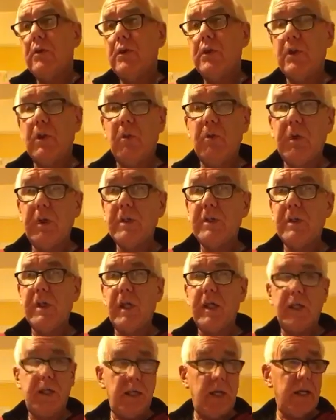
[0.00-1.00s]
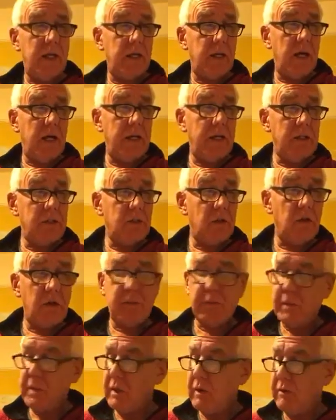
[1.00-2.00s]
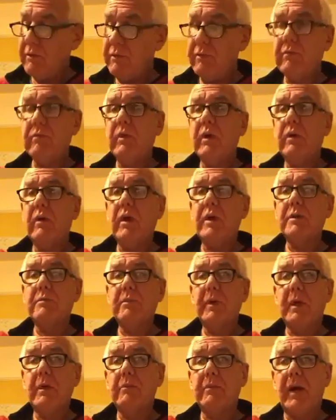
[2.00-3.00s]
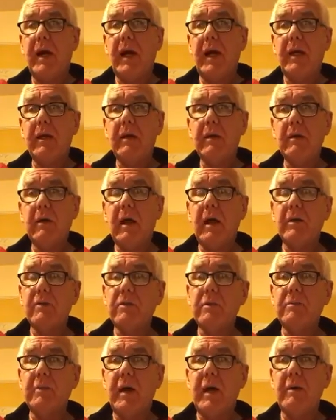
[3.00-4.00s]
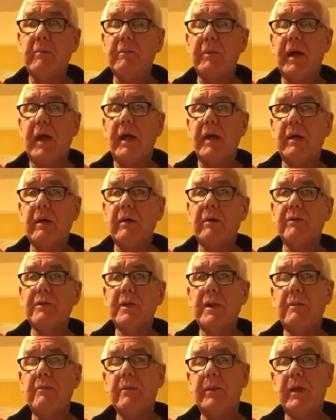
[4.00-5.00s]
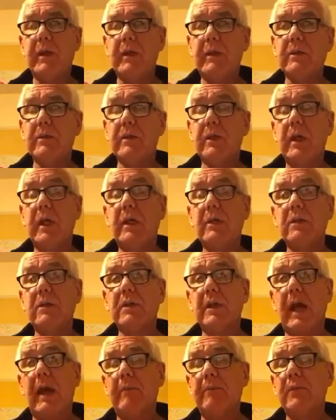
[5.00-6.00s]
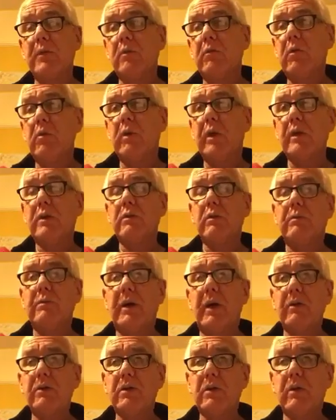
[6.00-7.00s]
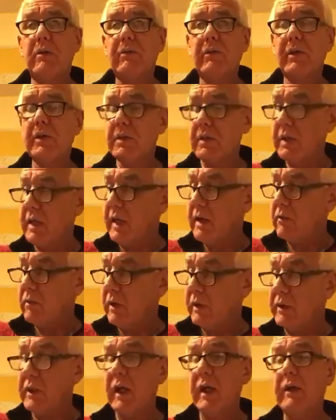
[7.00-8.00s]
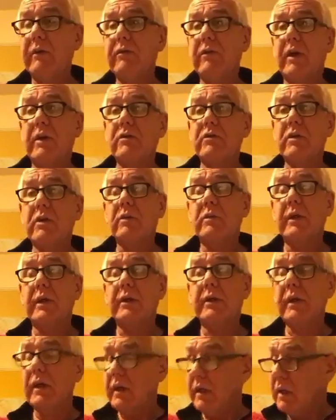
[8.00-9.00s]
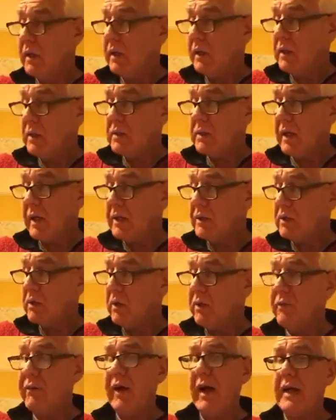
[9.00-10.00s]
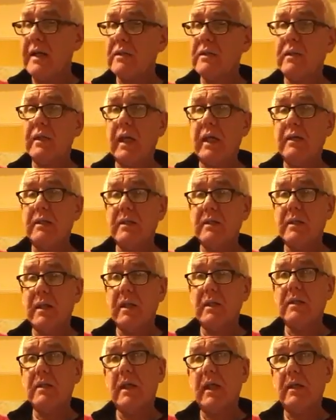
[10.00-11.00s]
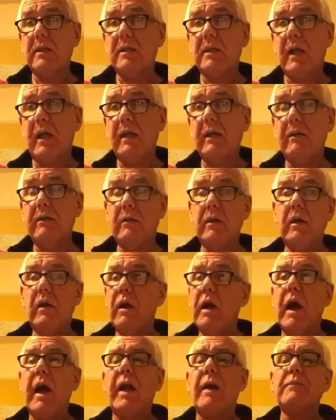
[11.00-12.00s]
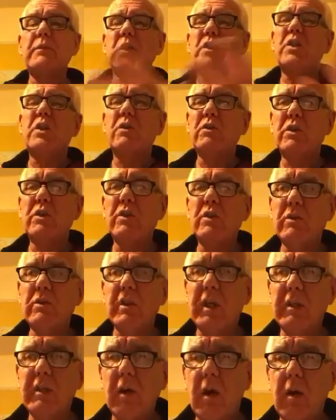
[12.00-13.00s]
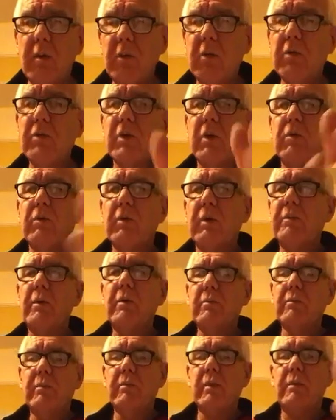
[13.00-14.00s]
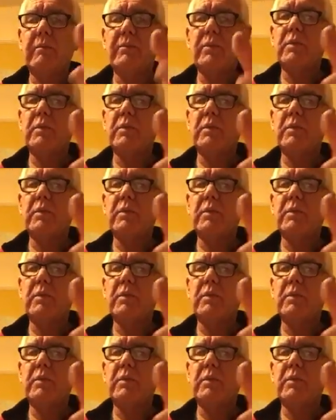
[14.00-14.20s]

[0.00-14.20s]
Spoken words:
Sean is sitting there and he's got himself a nice big bag, £100 bag of 10p's that he just happened to walk into a post office and get one day for 100 quid. So he's got 1,000 A to Z's there, say, and I'm just using you as an example, Sean. I'm